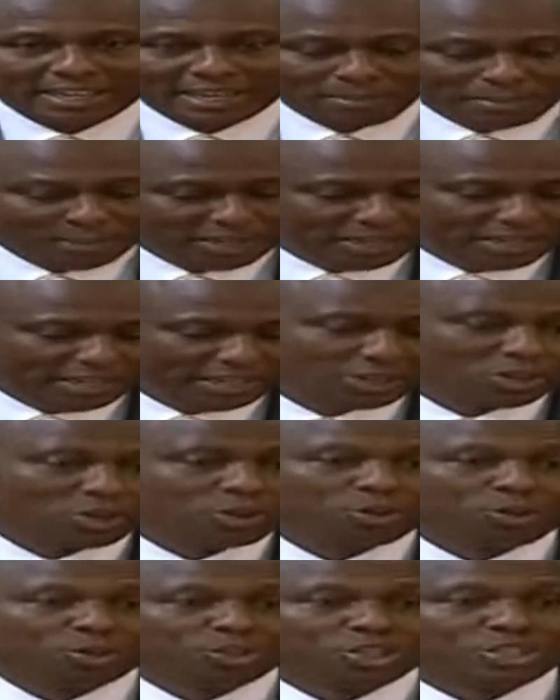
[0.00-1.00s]
let me in
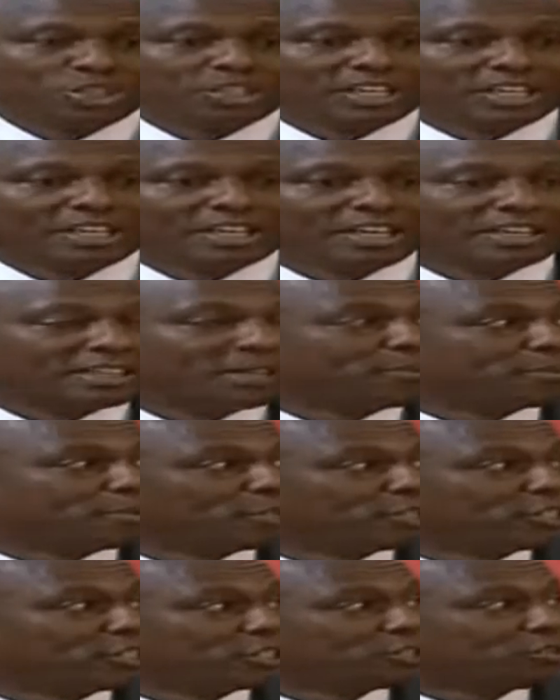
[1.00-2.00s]
conclusion say that the
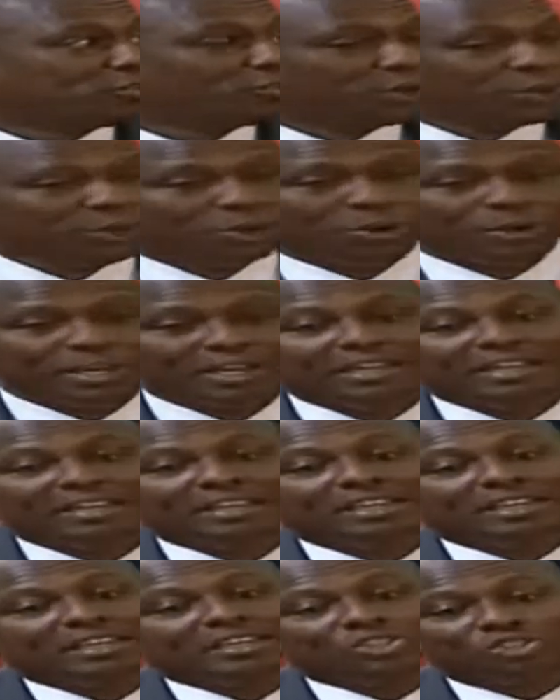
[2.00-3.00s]
process of winnowing
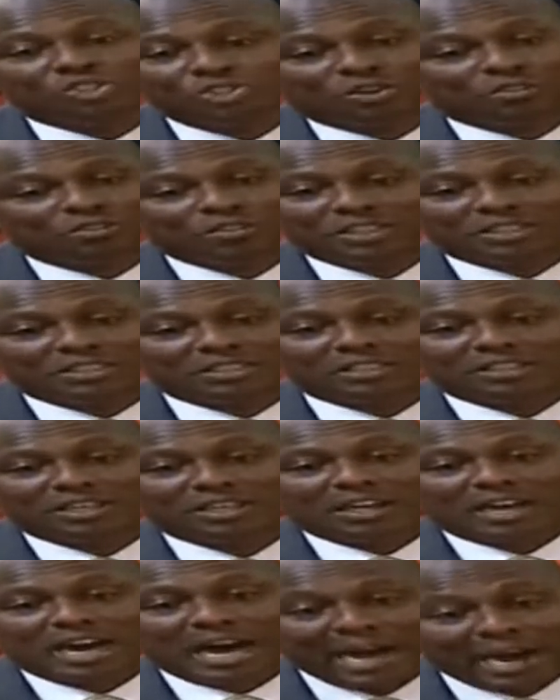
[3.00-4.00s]
in the history of this
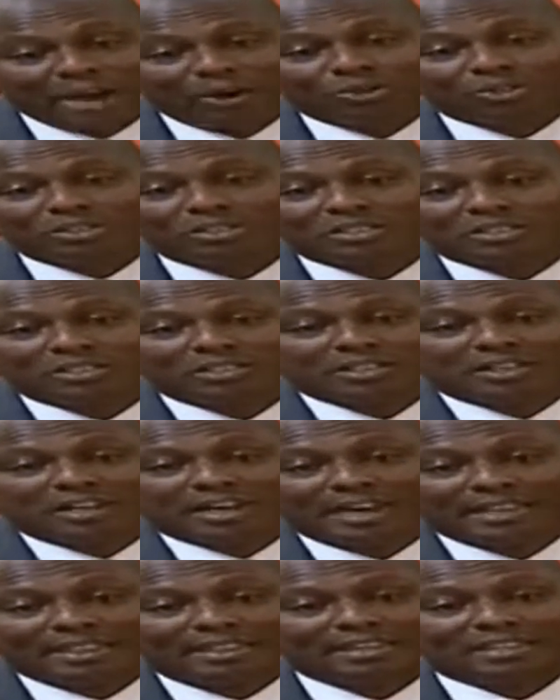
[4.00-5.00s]
House,
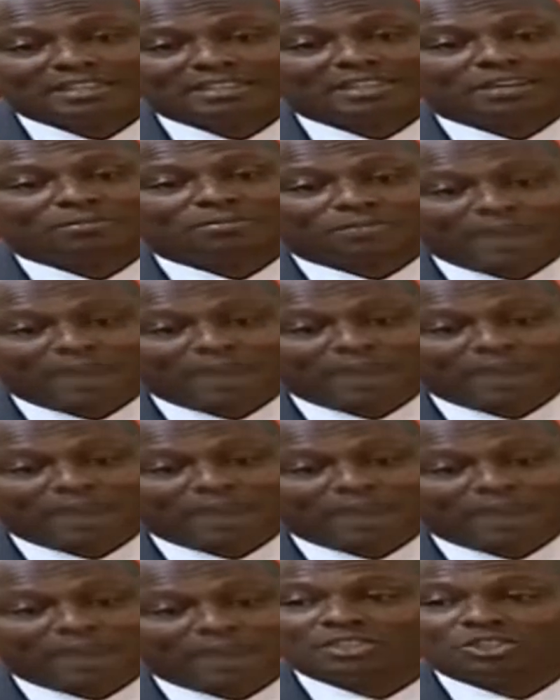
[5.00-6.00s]
I think, is a
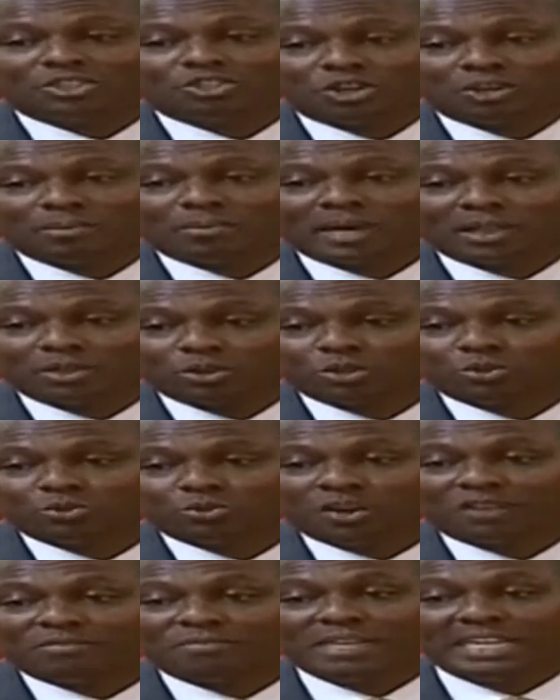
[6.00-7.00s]
fact that is known by
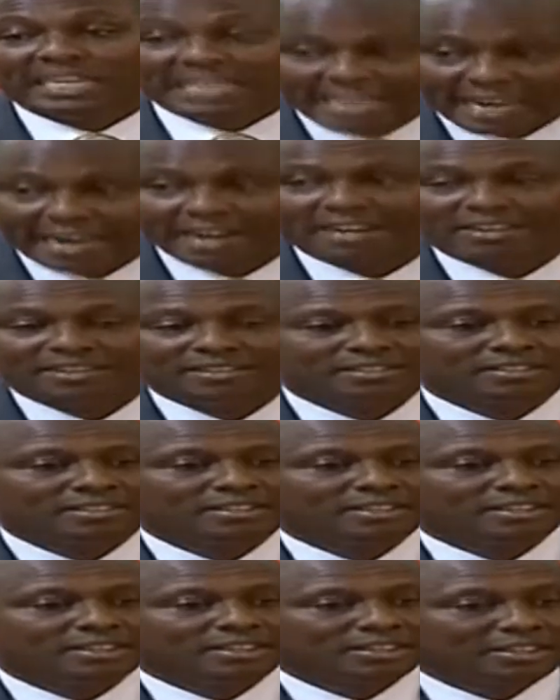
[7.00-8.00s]
those who have been here,
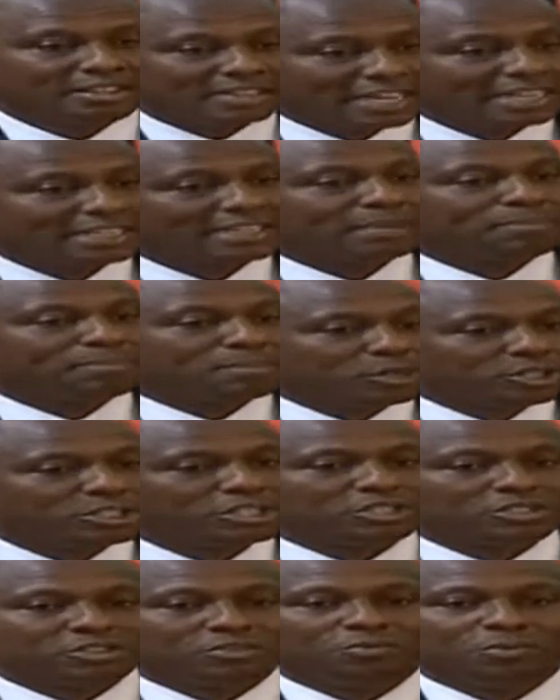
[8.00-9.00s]
that the
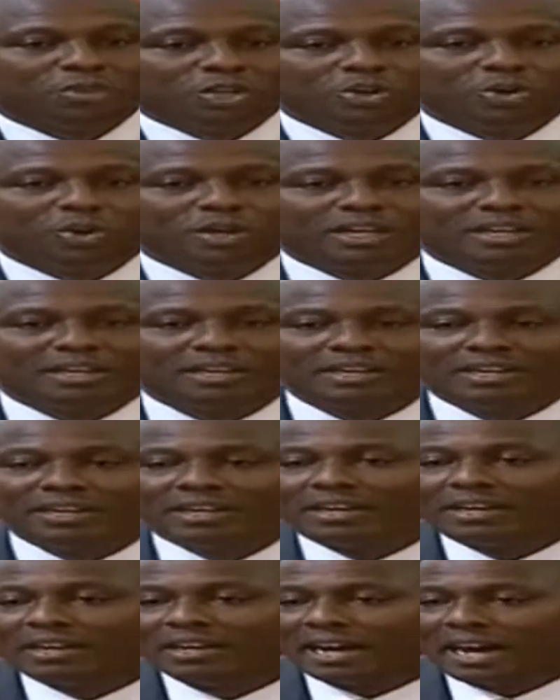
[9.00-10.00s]
process of winnowing
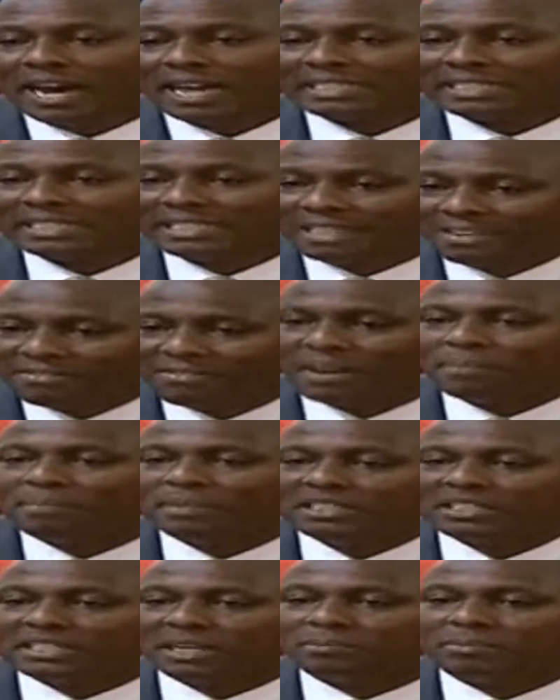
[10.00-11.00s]
has
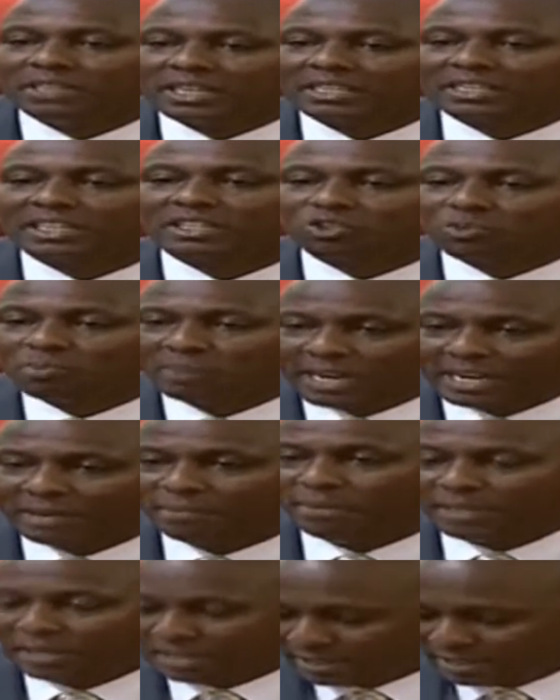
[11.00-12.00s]
never been subjected to
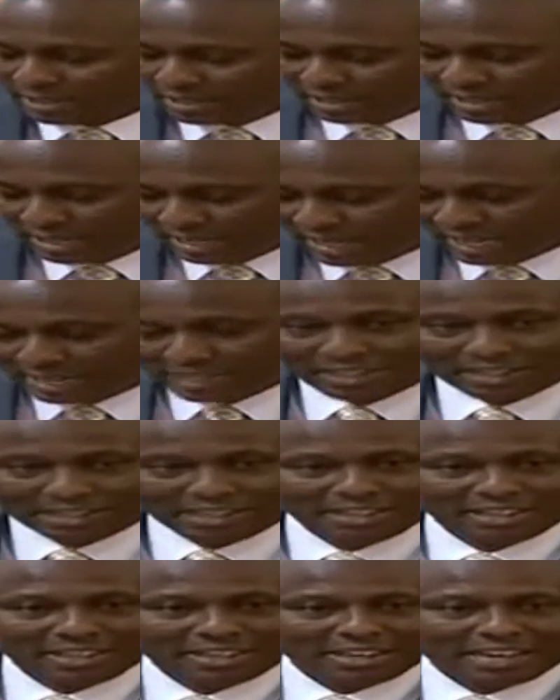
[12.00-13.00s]
money bills.
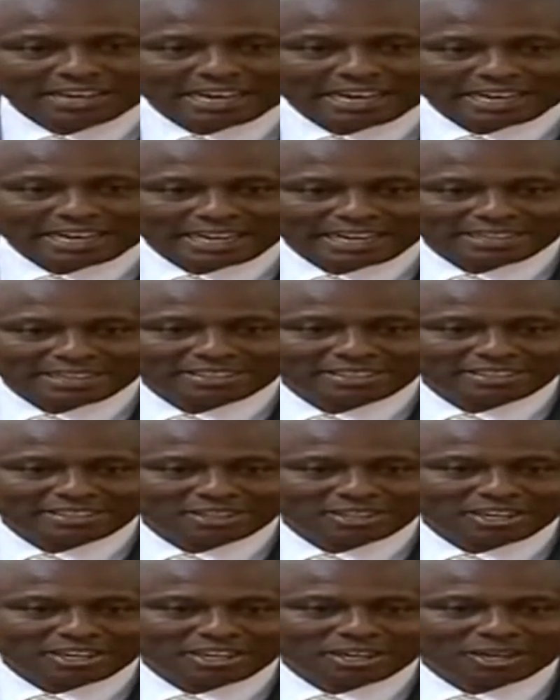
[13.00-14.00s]
And unless